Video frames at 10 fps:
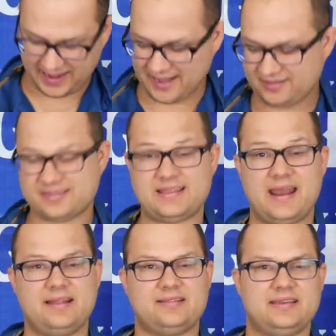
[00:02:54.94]
it has this
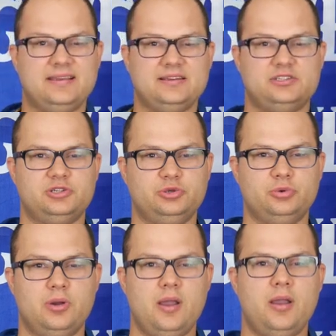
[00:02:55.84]
tendency
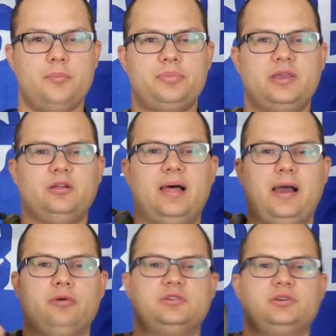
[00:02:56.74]
to peel
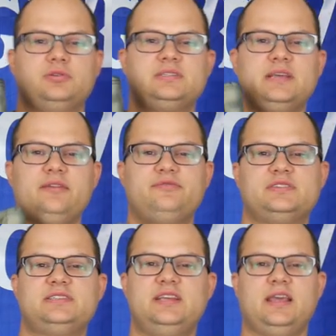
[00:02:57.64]
out. So instead of
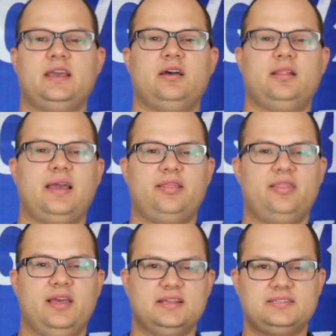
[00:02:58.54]
sitting like
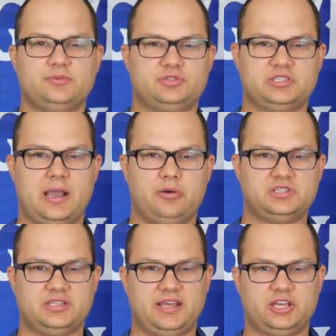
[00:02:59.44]
this, which is how a
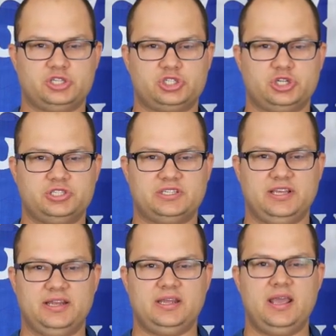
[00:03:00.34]
sling should
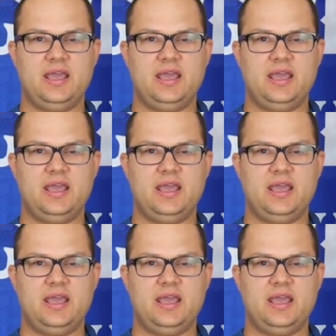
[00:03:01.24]
sit,